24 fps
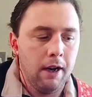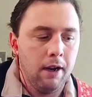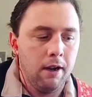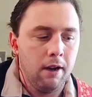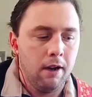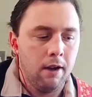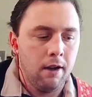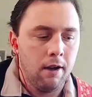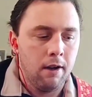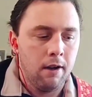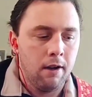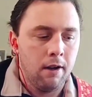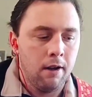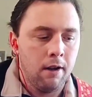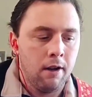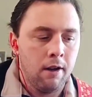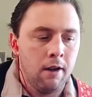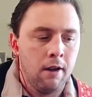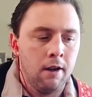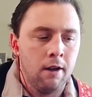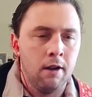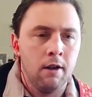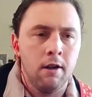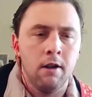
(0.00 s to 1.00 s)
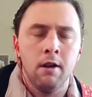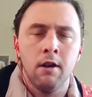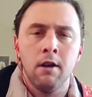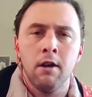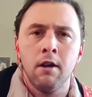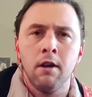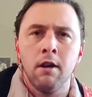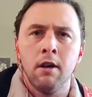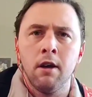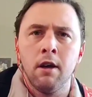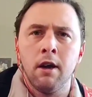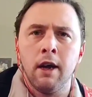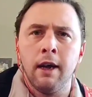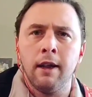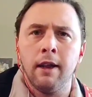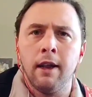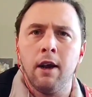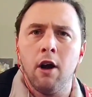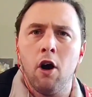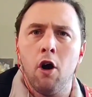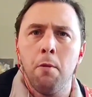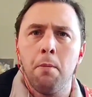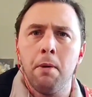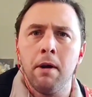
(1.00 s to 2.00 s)
and
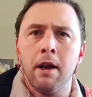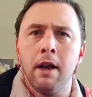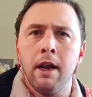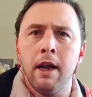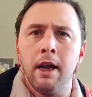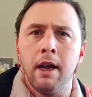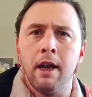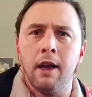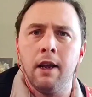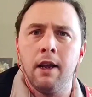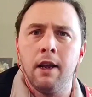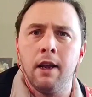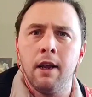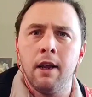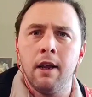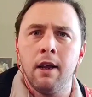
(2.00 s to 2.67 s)
then open E,